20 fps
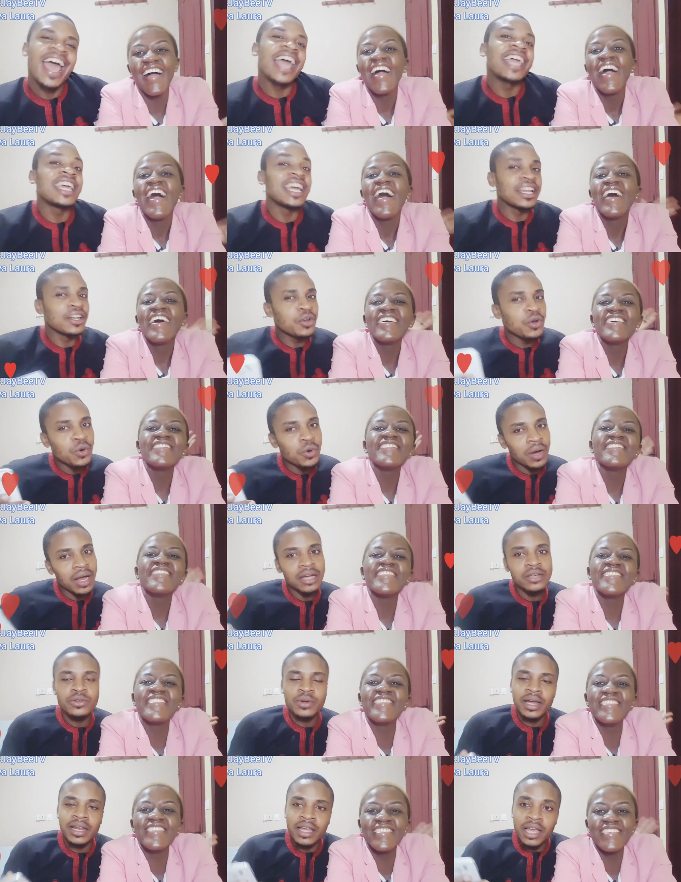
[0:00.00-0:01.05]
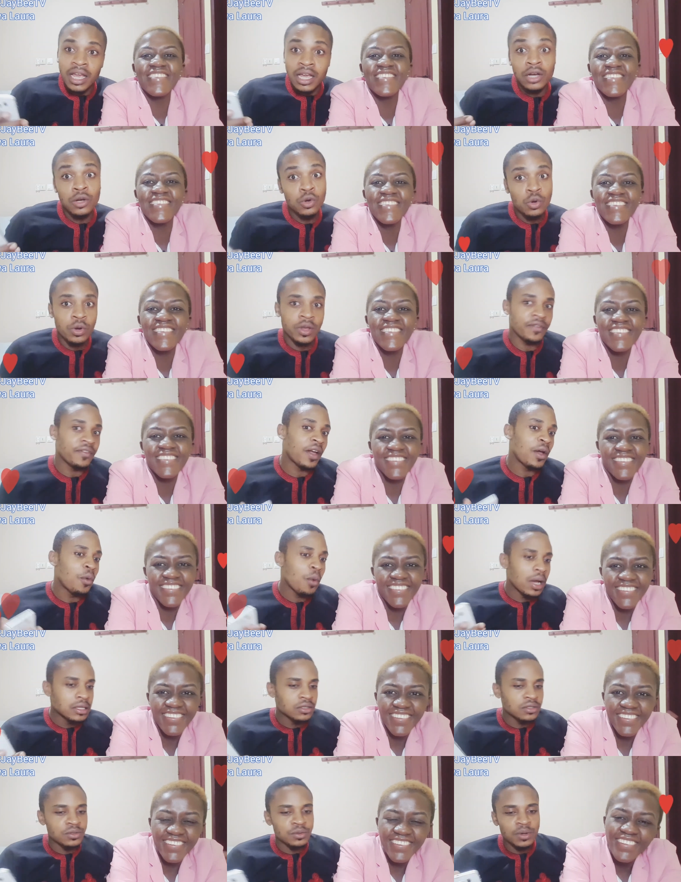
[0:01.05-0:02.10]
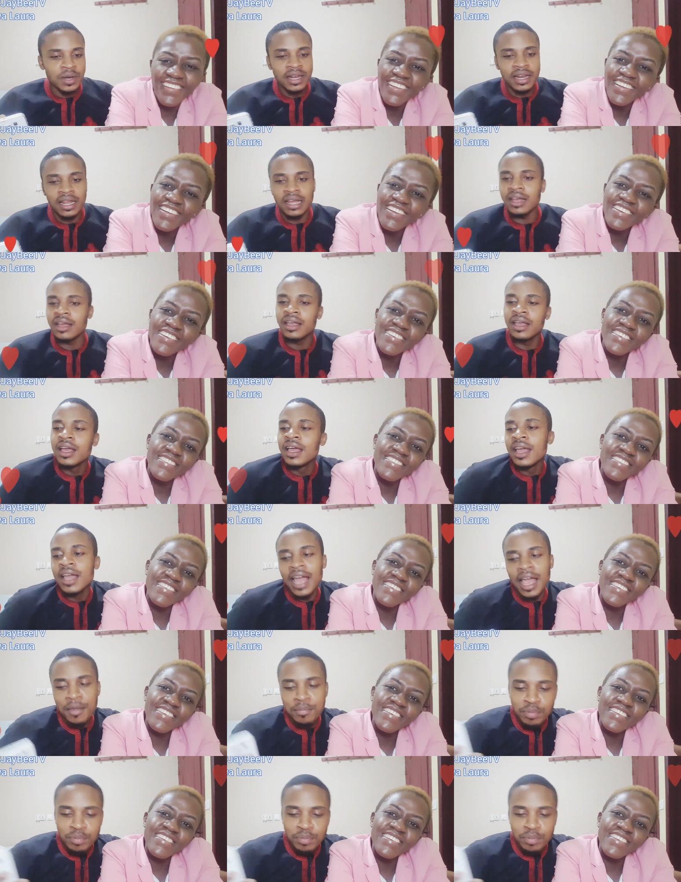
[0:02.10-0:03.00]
Speaker 1: can cook, actually. I can cook if I want to, and I